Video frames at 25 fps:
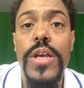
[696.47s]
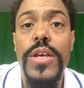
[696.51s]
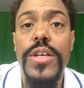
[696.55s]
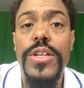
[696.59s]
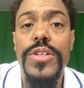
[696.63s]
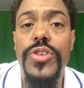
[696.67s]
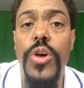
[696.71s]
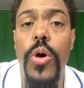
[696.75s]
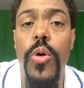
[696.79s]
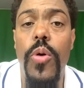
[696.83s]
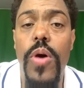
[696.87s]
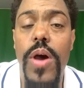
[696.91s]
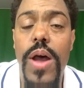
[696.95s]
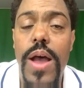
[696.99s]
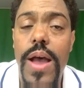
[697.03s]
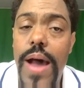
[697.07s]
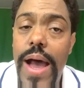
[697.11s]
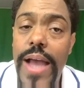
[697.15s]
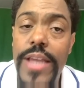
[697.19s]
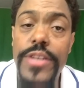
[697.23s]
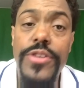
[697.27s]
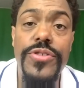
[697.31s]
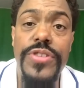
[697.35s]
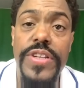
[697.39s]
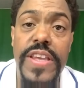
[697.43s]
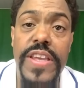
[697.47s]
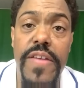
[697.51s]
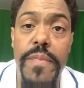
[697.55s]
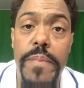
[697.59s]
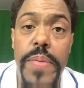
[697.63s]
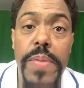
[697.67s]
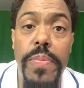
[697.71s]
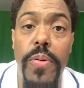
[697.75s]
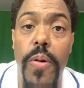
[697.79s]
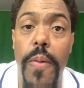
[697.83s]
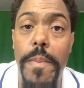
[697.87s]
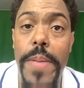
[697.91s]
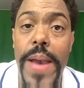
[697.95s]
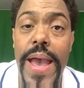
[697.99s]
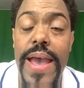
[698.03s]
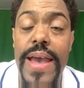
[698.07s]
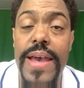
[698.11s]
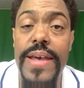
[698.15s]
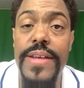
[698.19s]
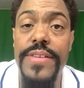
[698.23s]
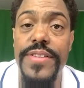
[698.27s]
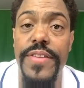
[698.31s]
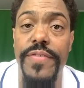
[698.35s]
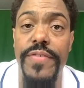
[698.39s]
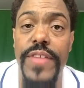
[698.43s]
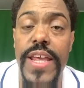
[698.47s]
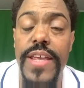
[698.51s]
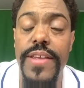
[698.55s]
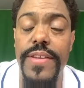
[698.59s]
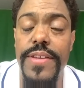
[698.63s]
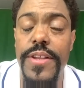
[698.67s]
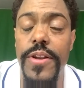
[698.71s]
So I usually give people a pass if they,